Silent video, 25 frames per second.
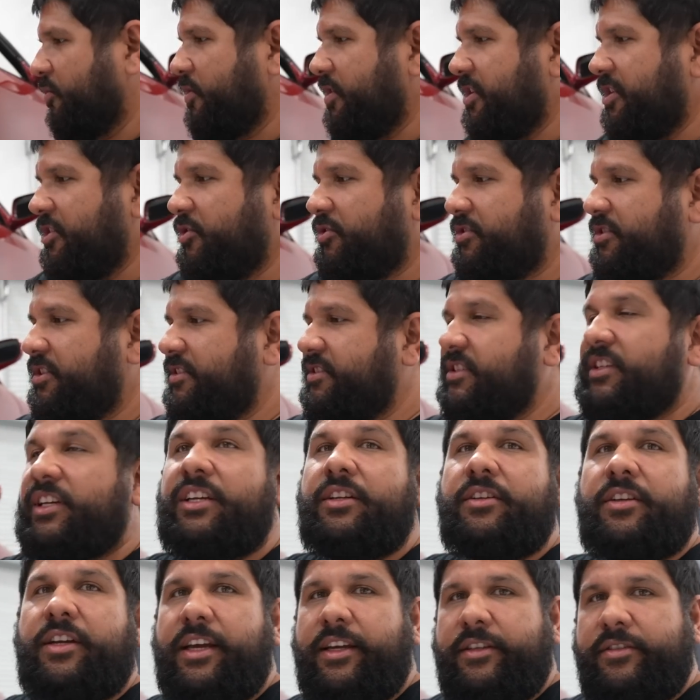we use the
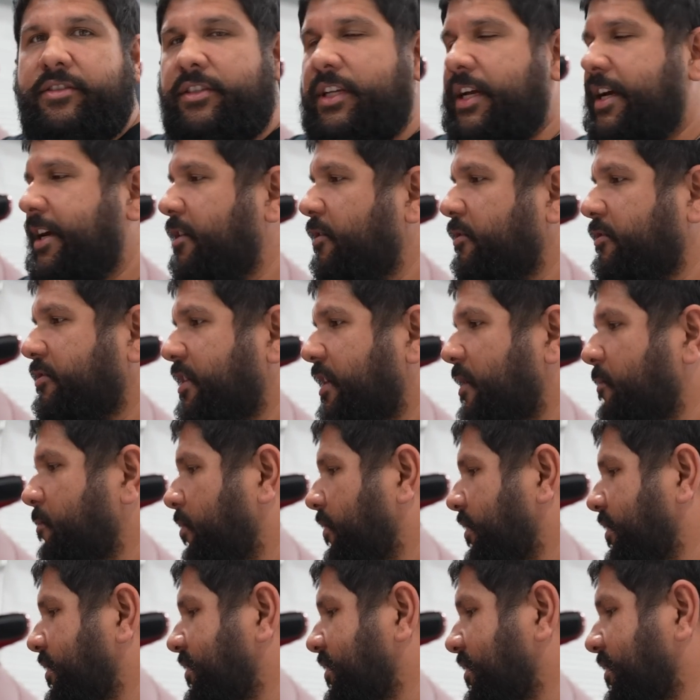same style
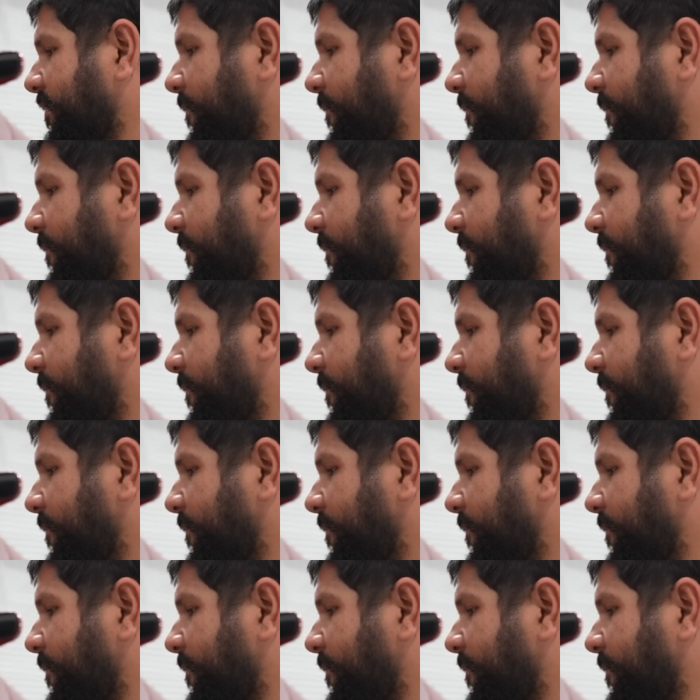template